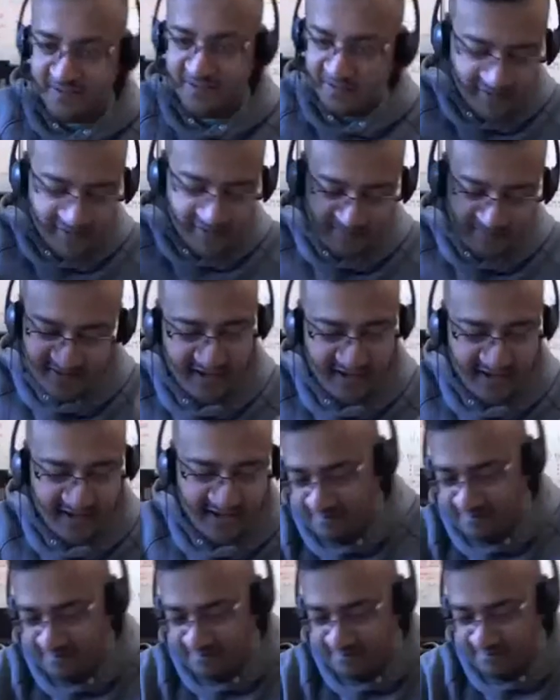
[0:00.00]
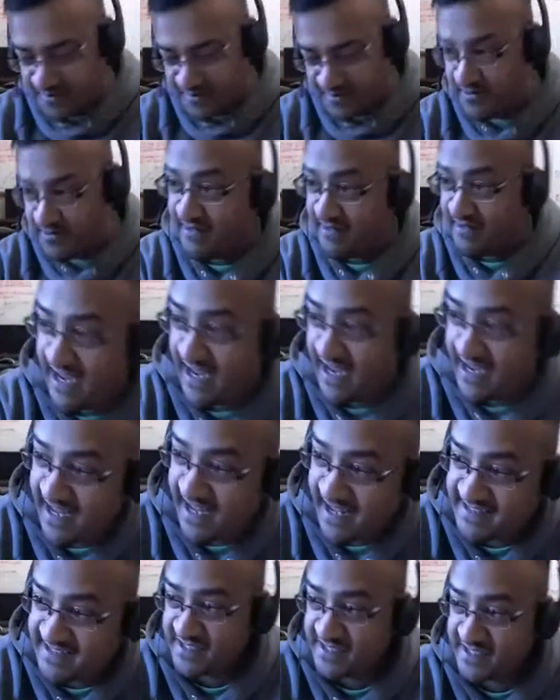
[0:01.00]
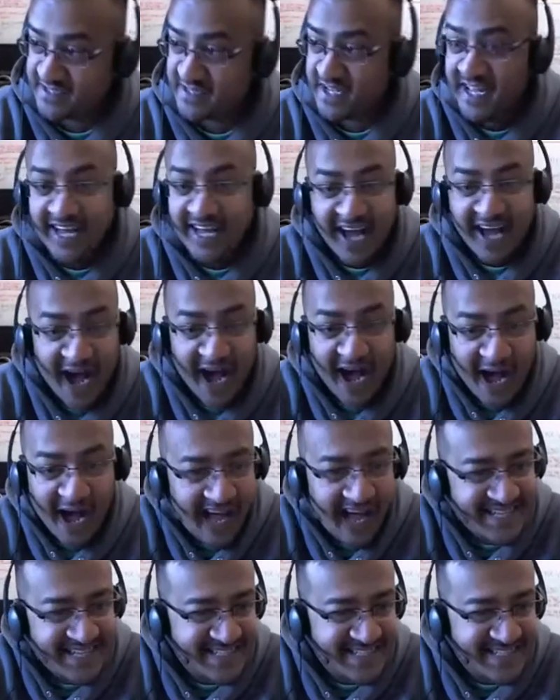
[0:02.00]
so I'm just gonna leave that as is. Yeah,